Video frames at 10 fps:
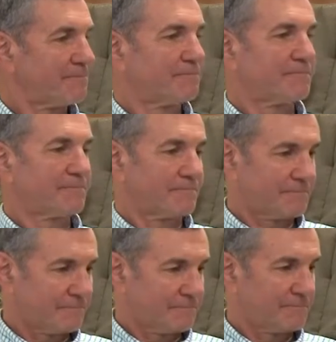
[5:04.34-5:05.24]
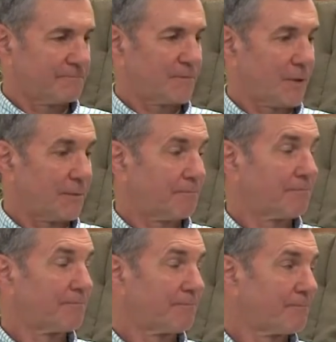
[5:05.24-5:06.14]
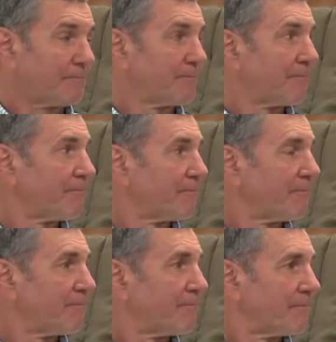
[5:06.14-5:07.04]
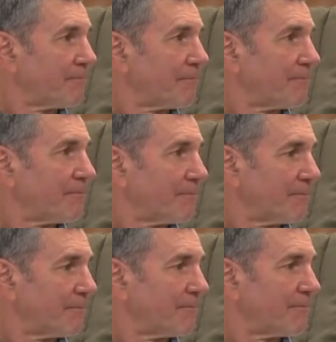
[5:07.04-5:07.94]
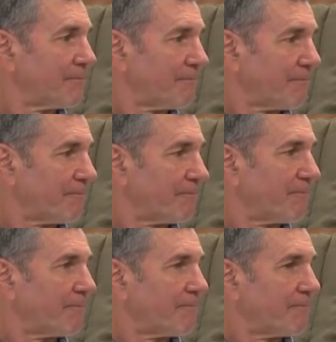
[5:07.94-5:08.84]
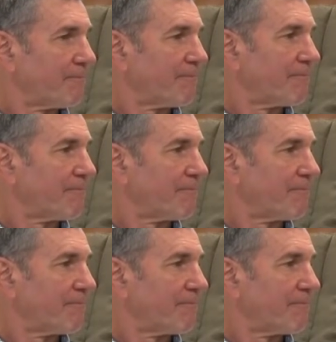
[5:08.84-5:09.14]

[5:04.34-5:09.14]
[no speech]